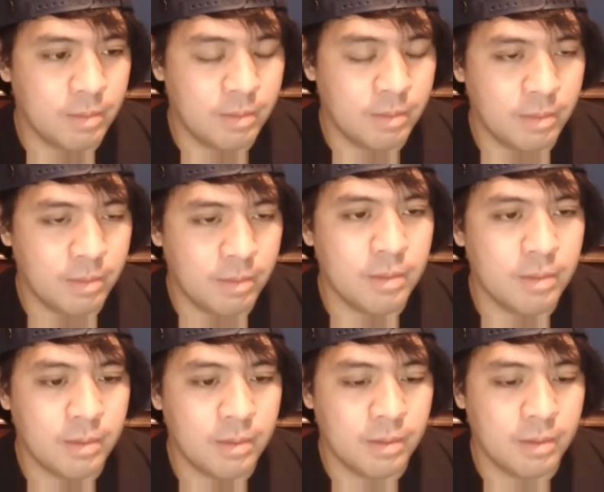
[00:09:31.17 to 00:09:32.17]

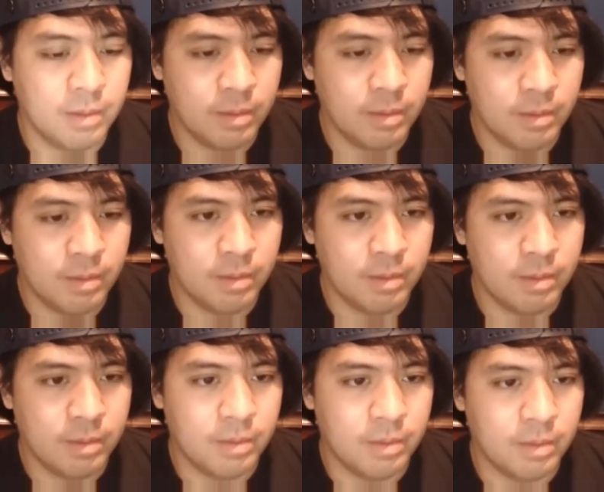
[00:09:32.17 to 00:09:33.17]

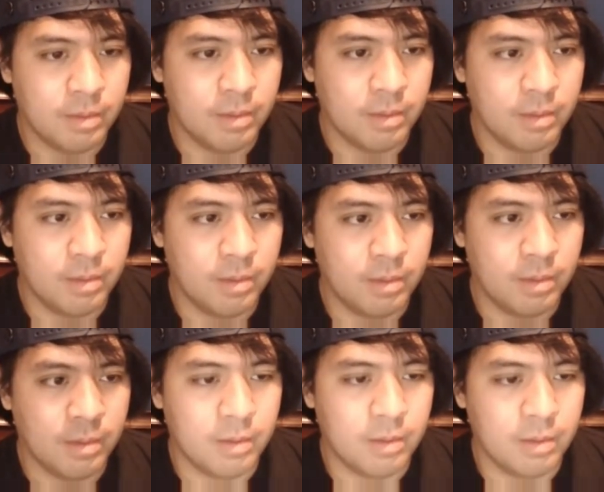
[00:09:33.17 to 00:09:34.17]

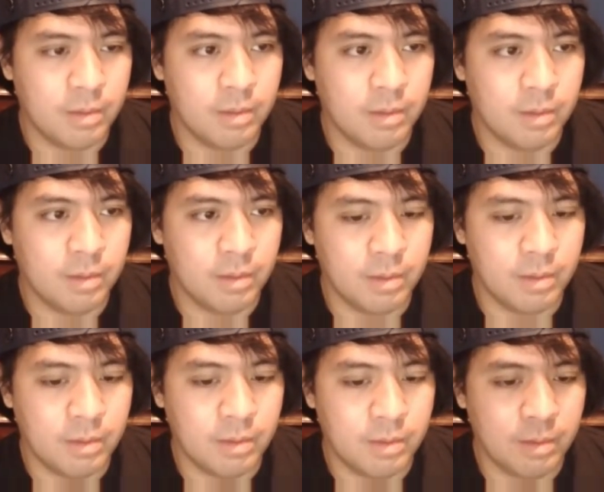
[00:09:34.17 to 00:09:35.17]

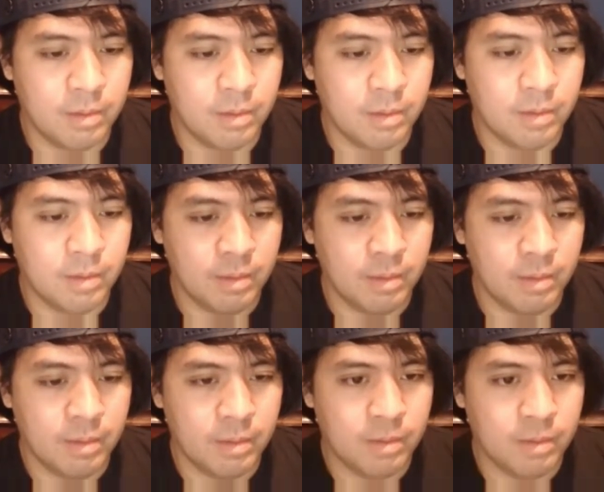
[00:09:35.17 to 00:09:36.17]

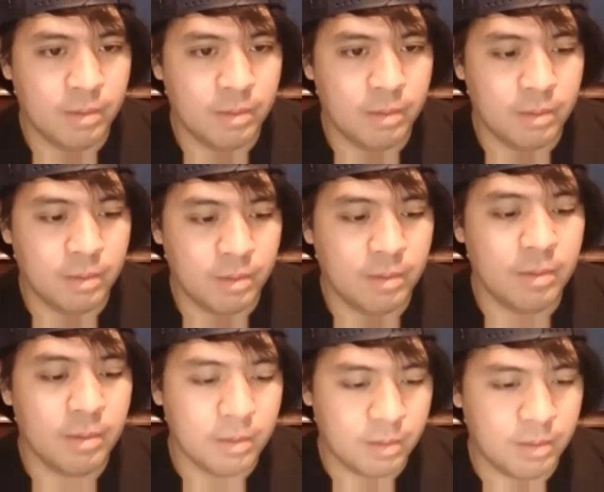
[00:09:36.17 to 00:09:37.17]

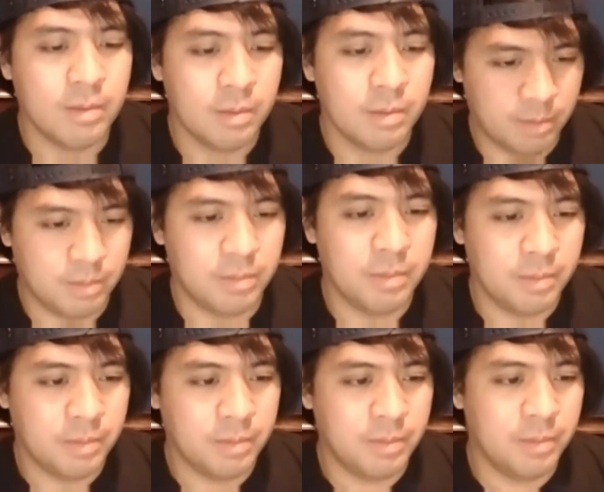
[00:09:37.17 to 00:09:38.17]

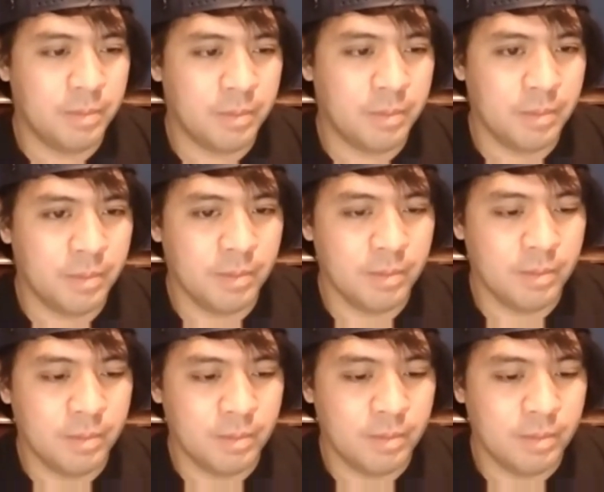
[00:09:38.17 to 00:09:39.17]
(not speaking)